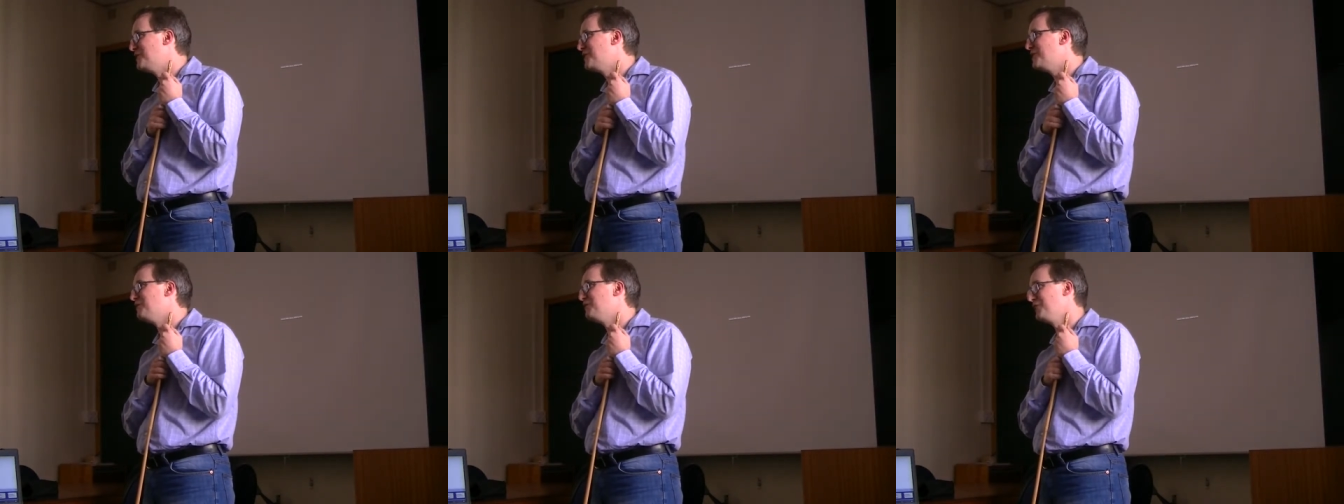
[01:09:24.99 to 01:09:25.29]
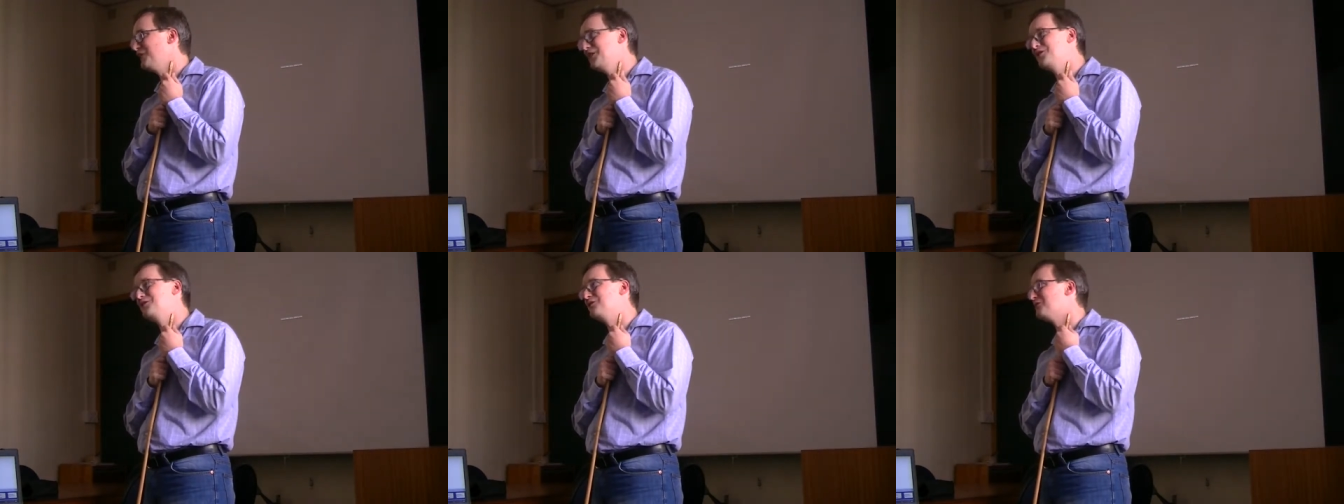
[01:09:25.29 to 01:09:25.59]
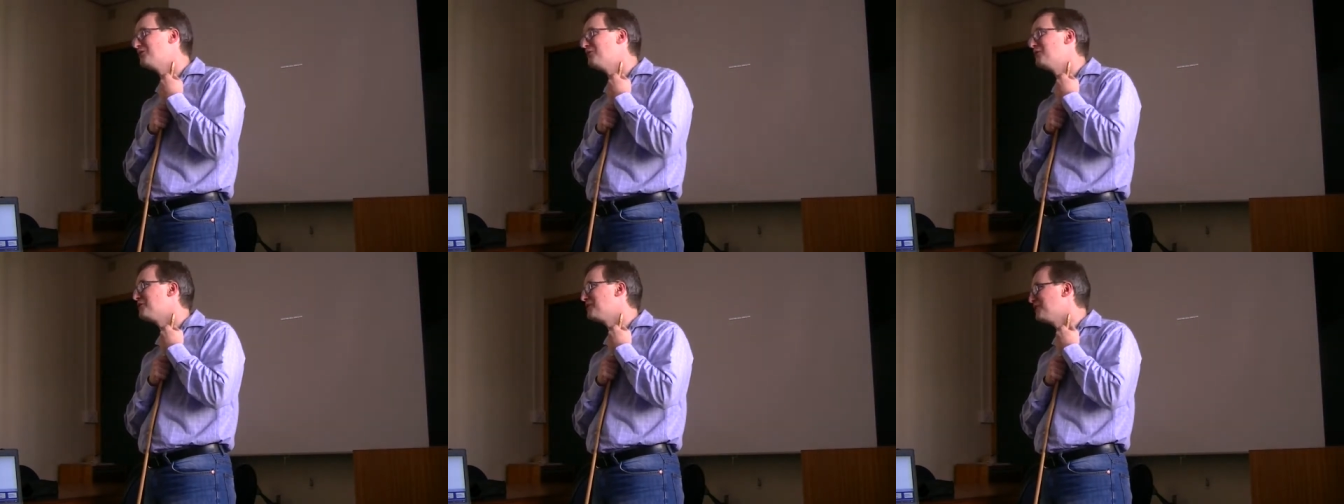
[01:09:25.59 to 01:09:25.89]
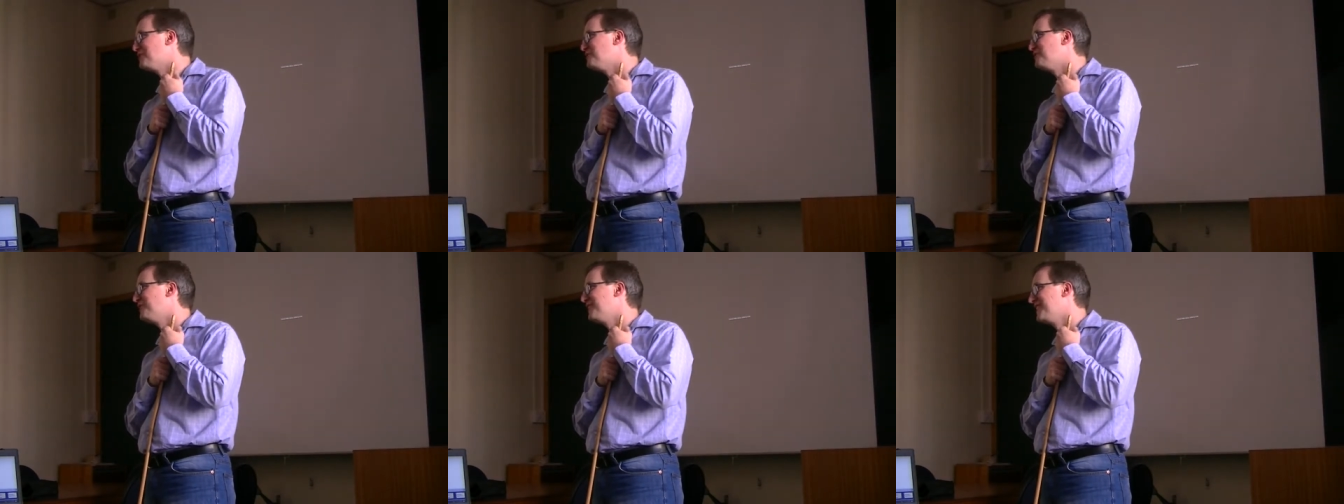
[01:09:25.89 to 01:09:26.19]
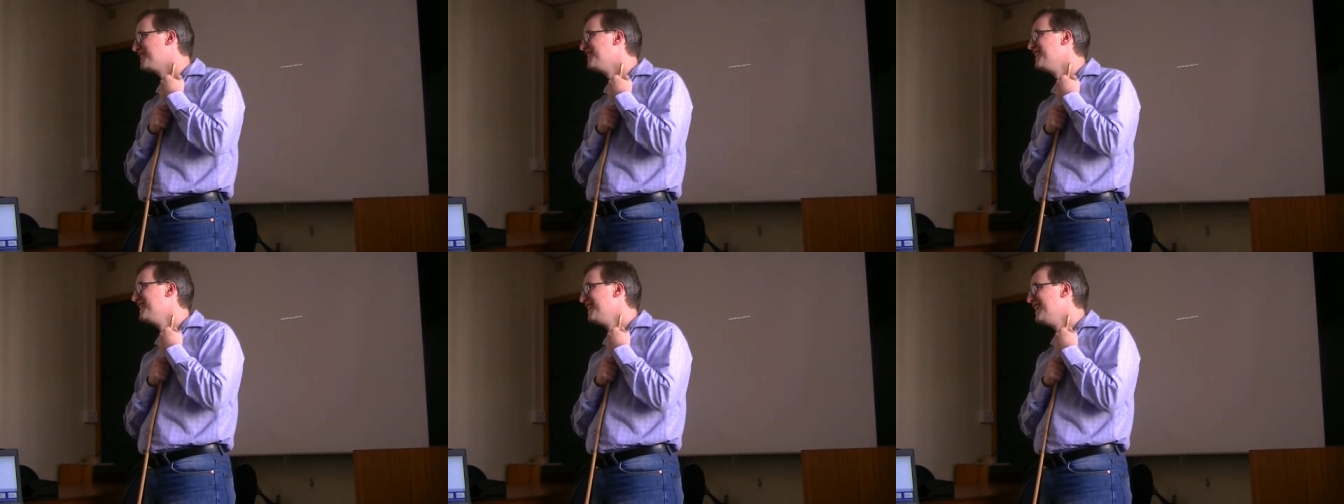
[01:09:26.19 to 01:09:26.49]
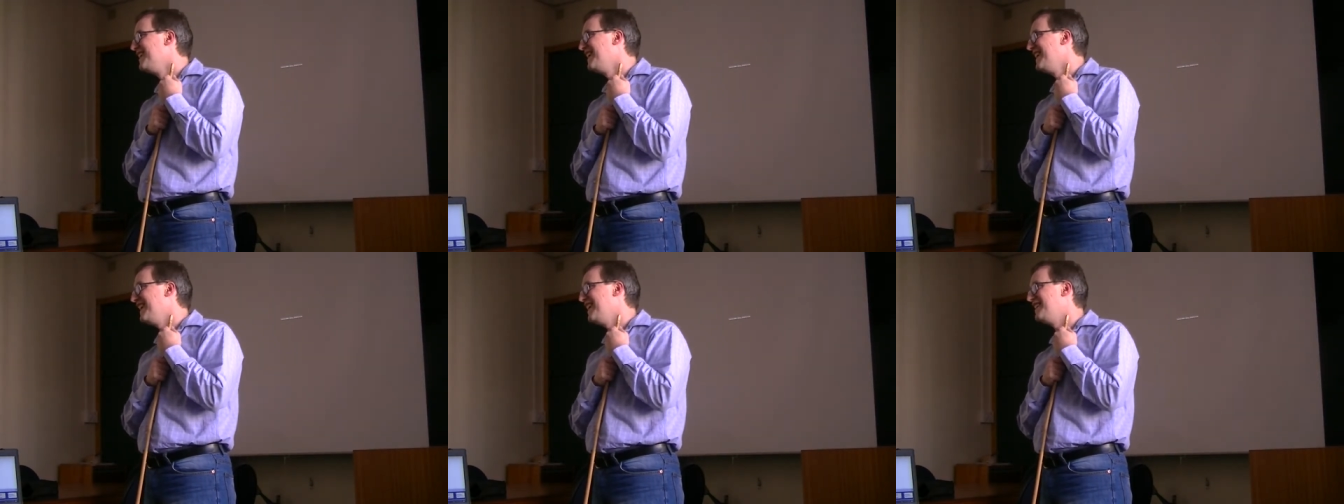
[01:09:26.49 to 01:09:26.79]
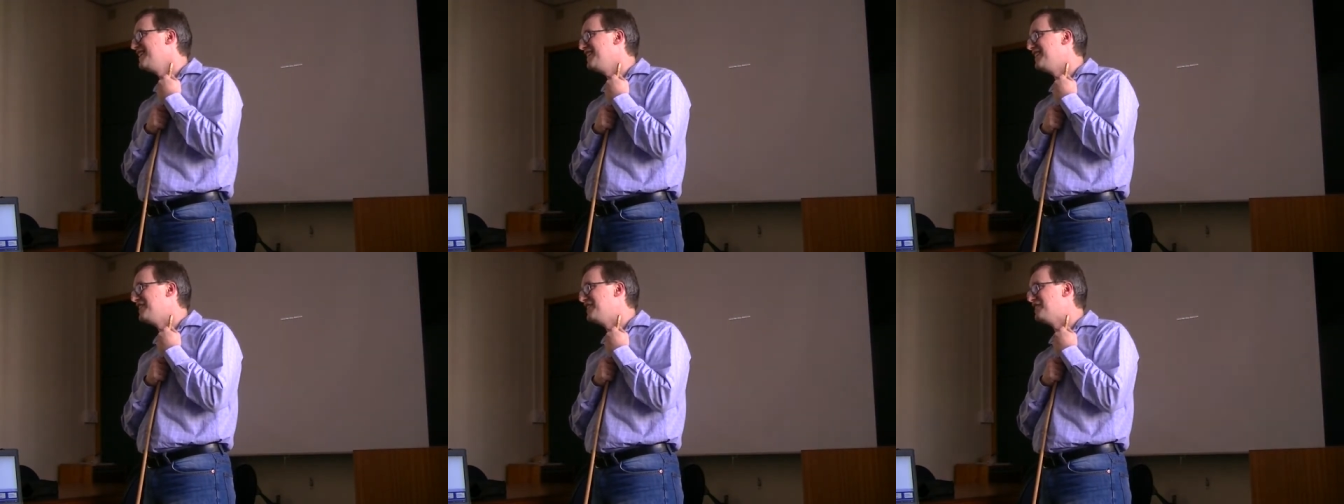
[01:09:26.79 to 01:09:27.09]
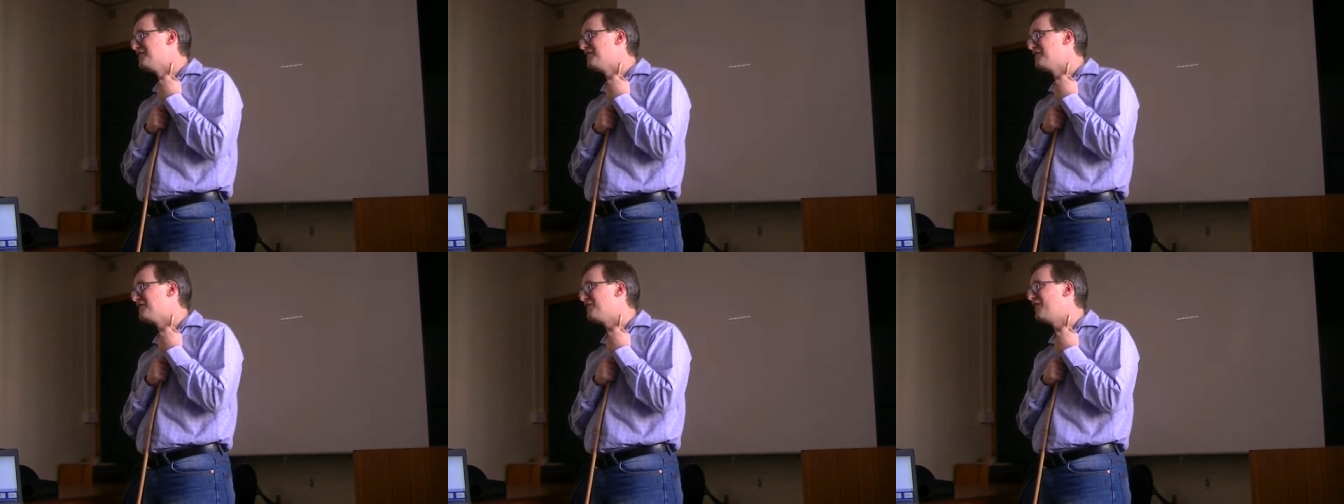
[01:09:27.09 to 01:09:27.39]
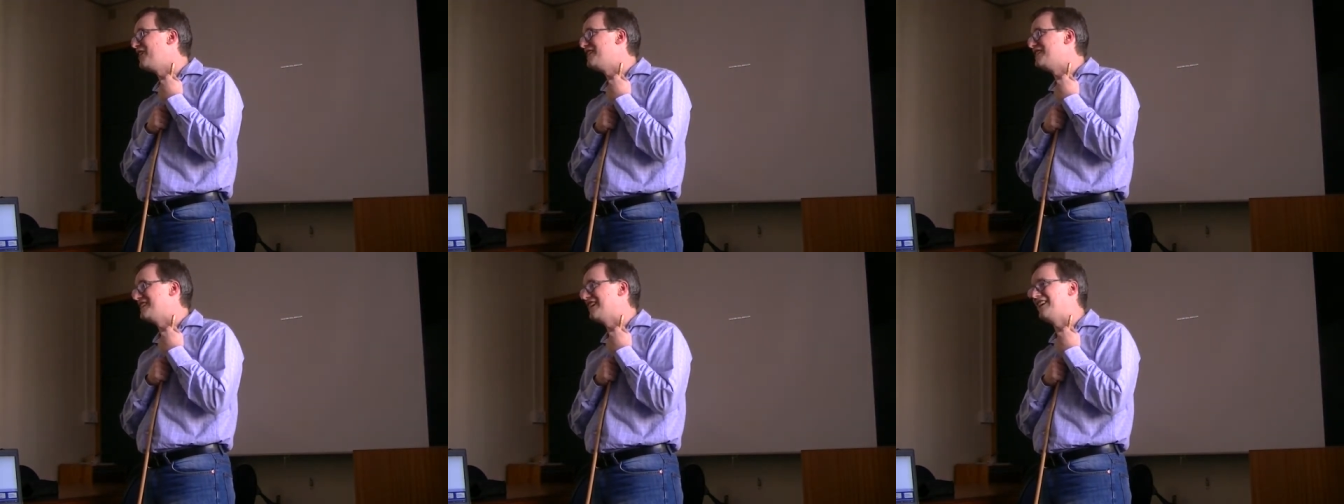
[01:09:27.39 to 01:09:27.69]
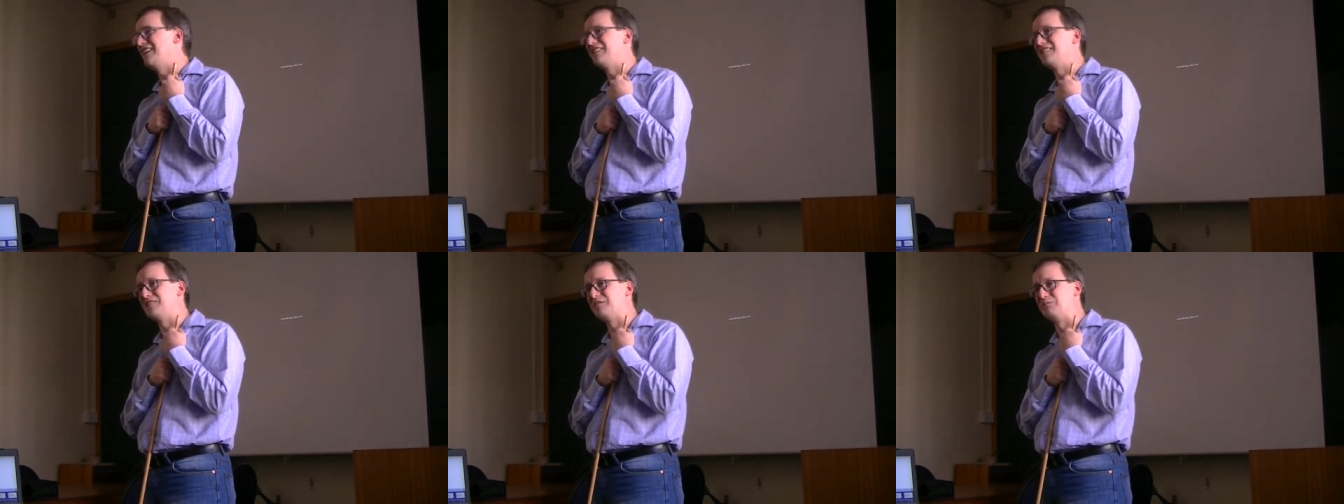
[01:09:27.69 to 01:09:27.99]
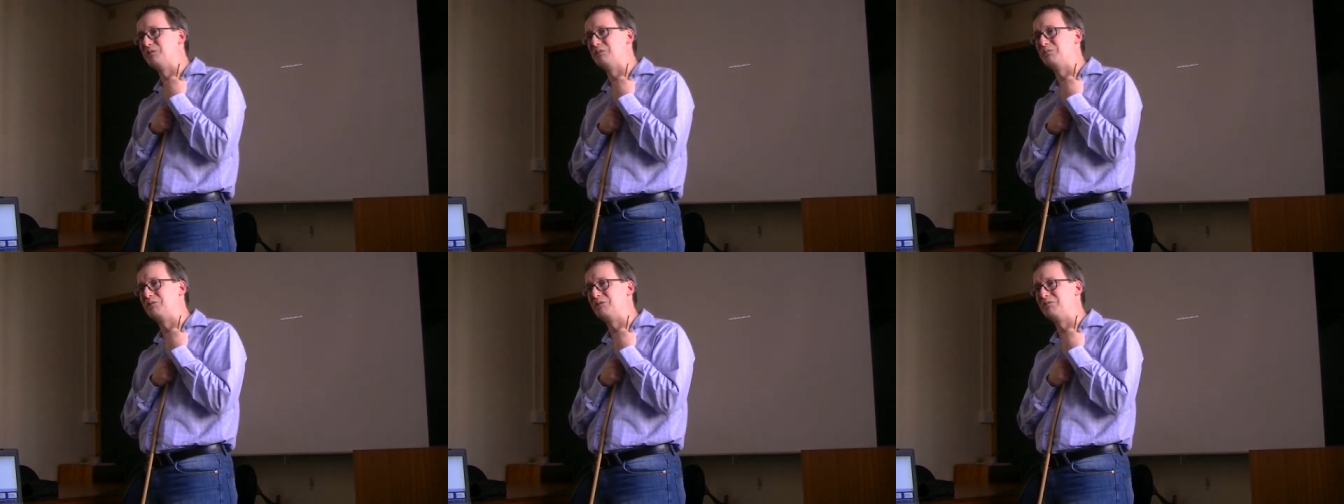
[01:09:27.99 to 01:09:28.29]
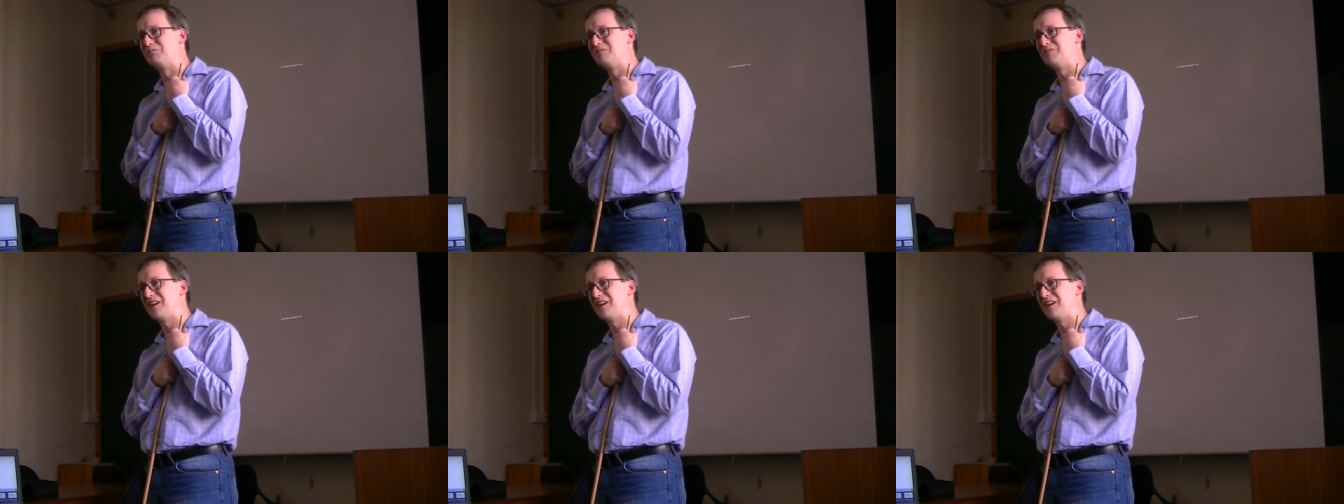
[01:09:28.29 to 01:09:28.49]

They really do know what they're doing, and they're quite talented people.